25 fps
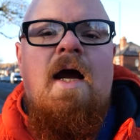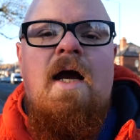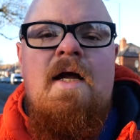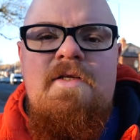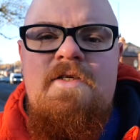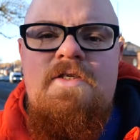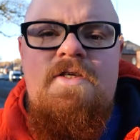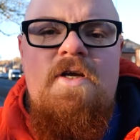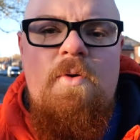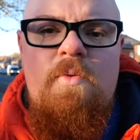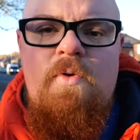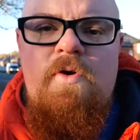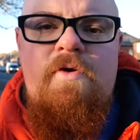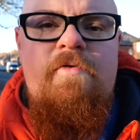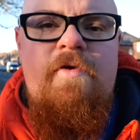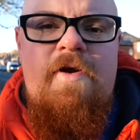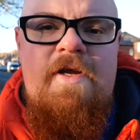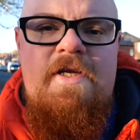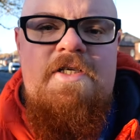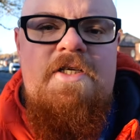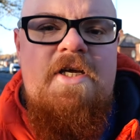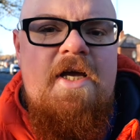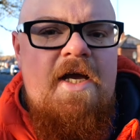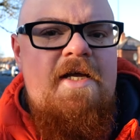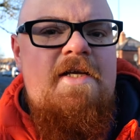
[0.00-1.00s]
And so we
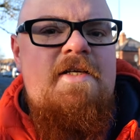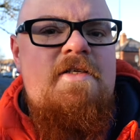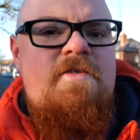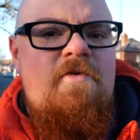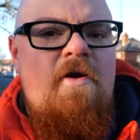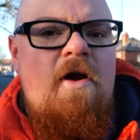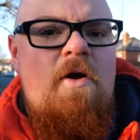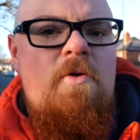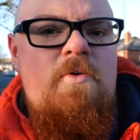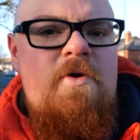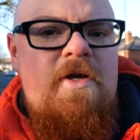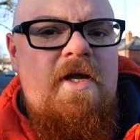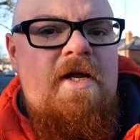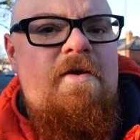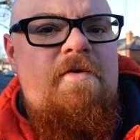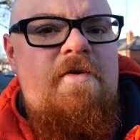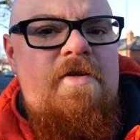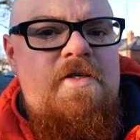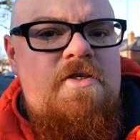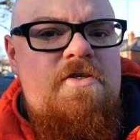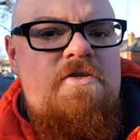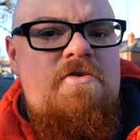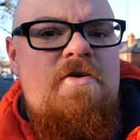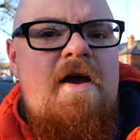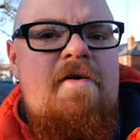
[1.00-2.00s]
reach King's Road here
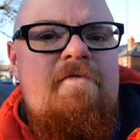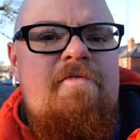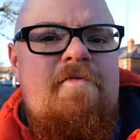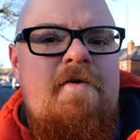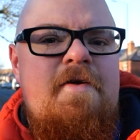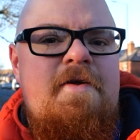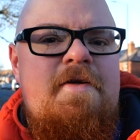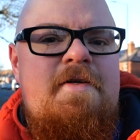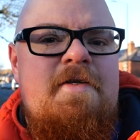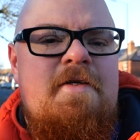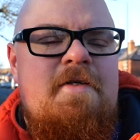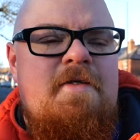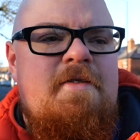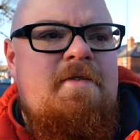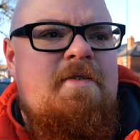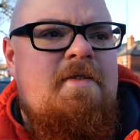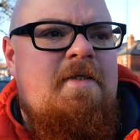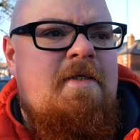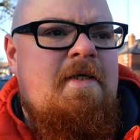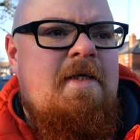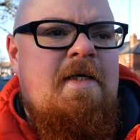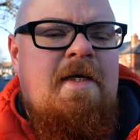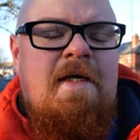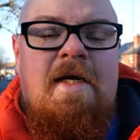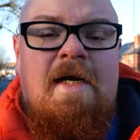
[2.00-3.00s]
in Stretford.
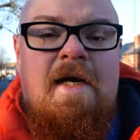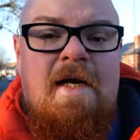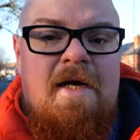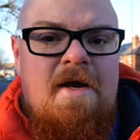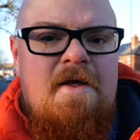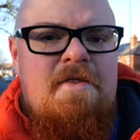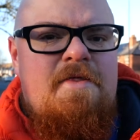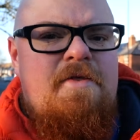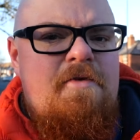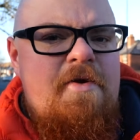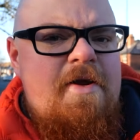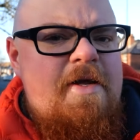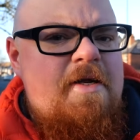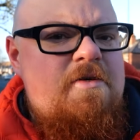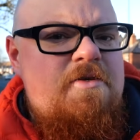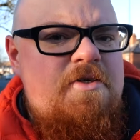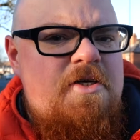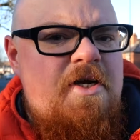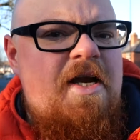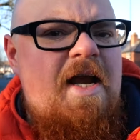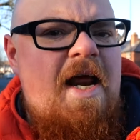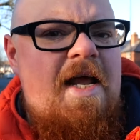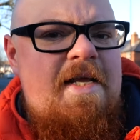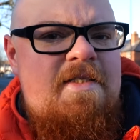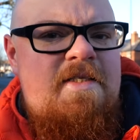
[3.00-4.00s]
And at
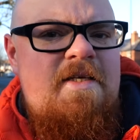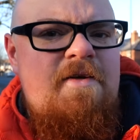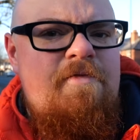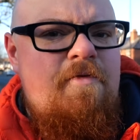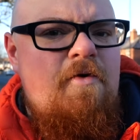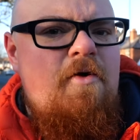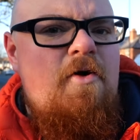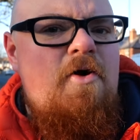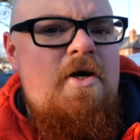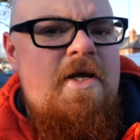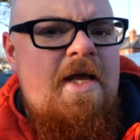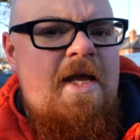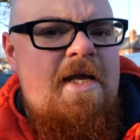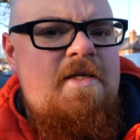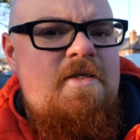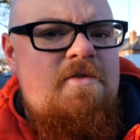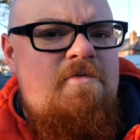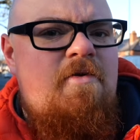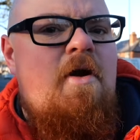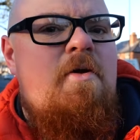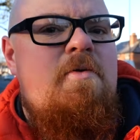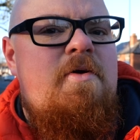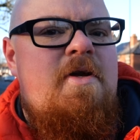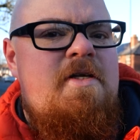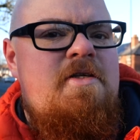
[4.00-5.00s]
384 King's
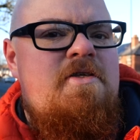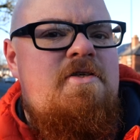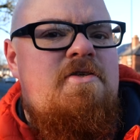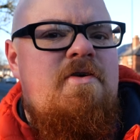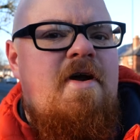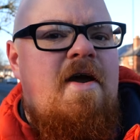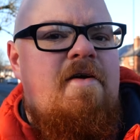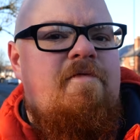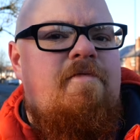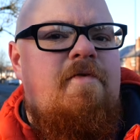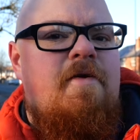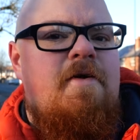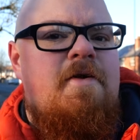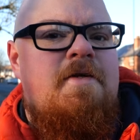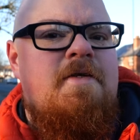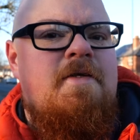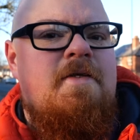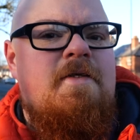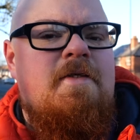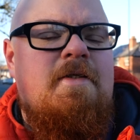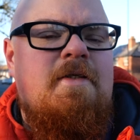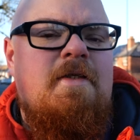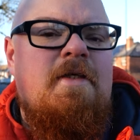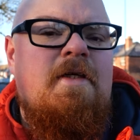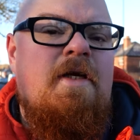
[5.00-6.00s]
Road in
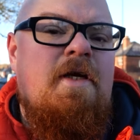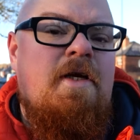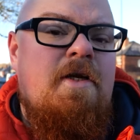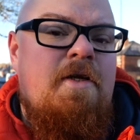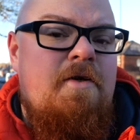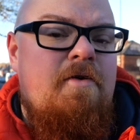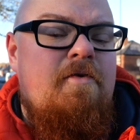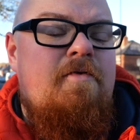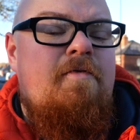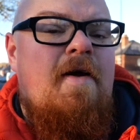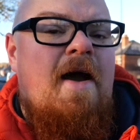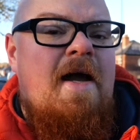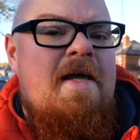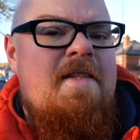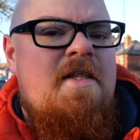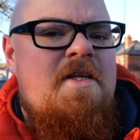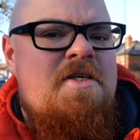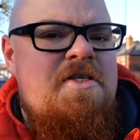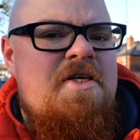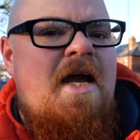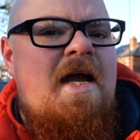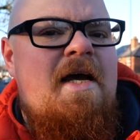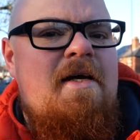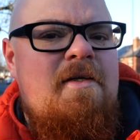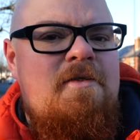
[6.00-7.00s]
Stretford, you'll find the
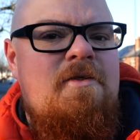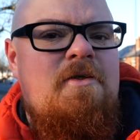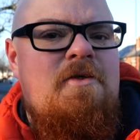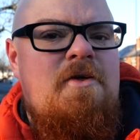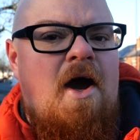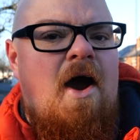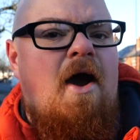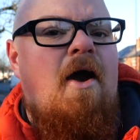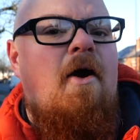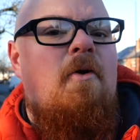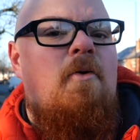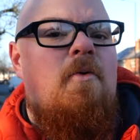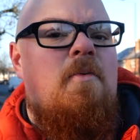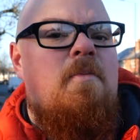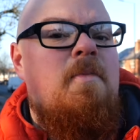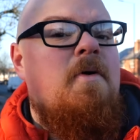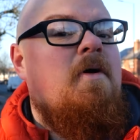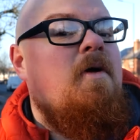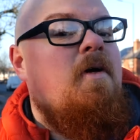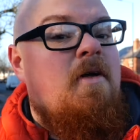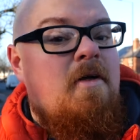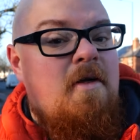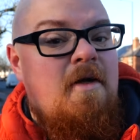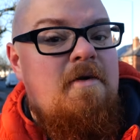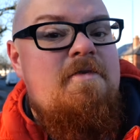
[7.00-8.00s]
childhood home
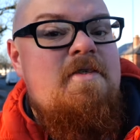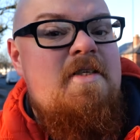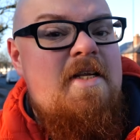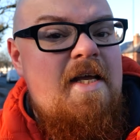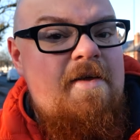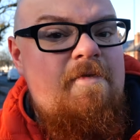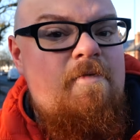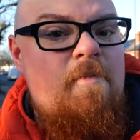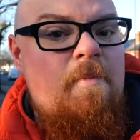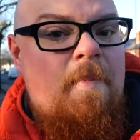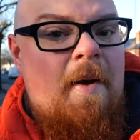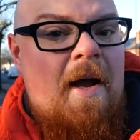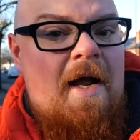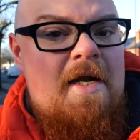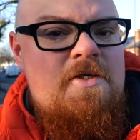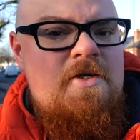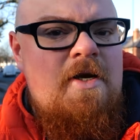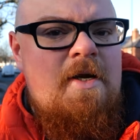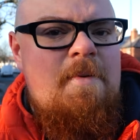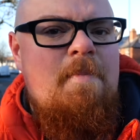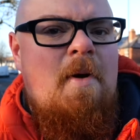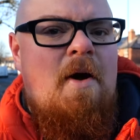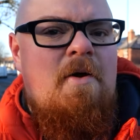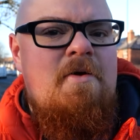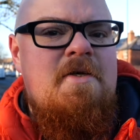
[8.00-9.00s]
of Stephen
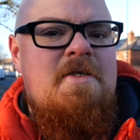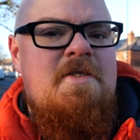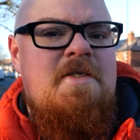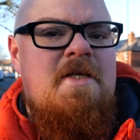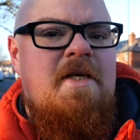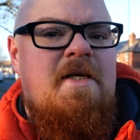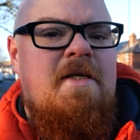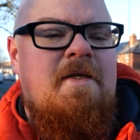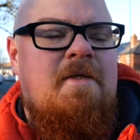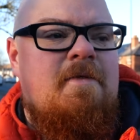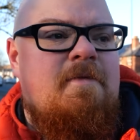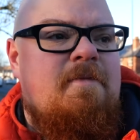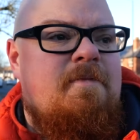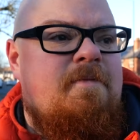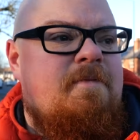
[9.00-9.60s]
Patrick Morrissey.